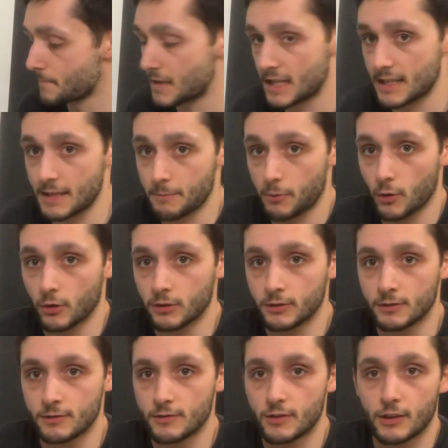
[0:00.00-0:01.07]
is it
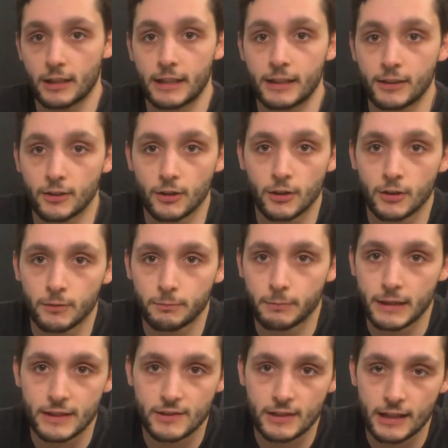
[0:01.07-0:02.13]
important to clean your
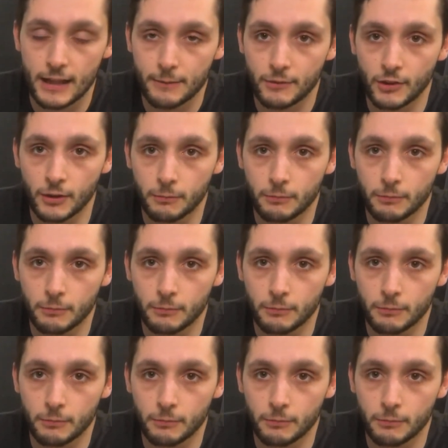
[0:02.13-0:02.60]
PC laptop?